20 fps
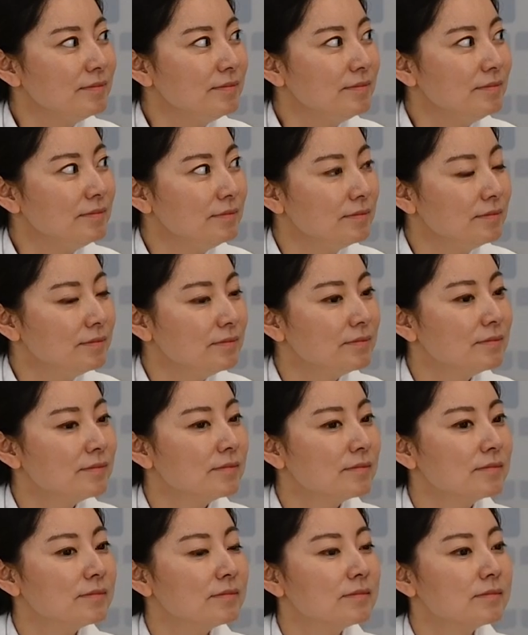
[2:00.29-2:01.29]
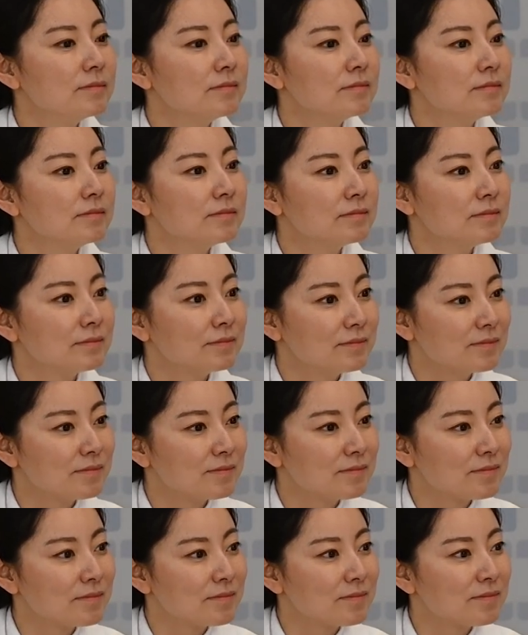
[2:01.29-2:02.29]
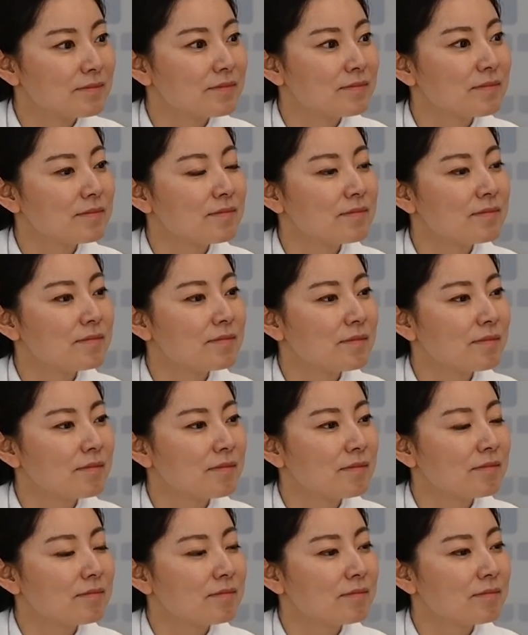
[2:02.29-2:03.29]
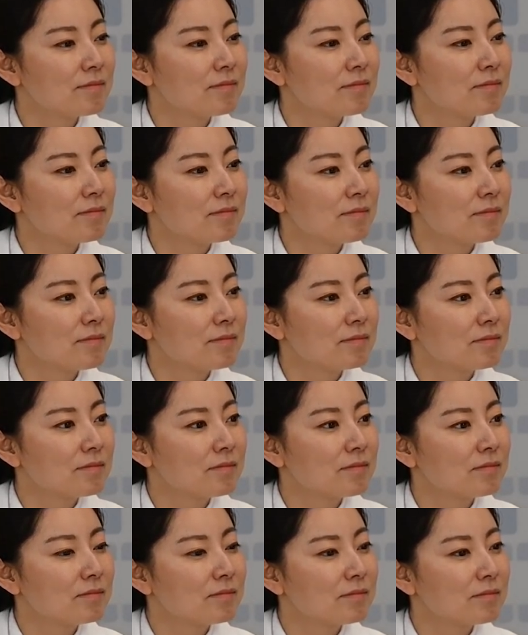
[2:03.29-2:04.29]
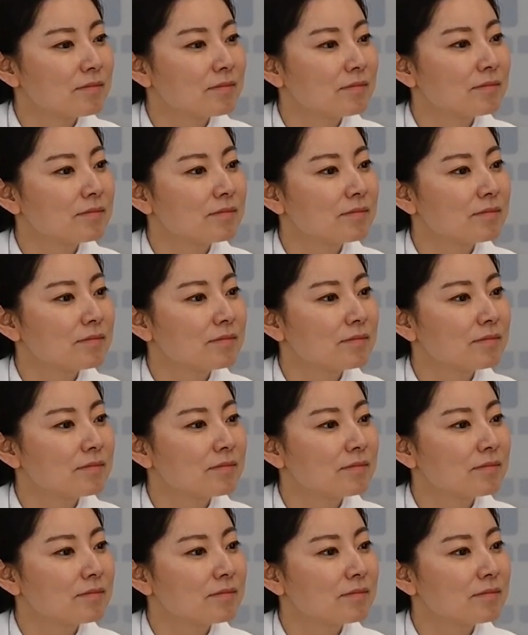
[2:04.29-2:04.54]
No words are spoken by the person on screen.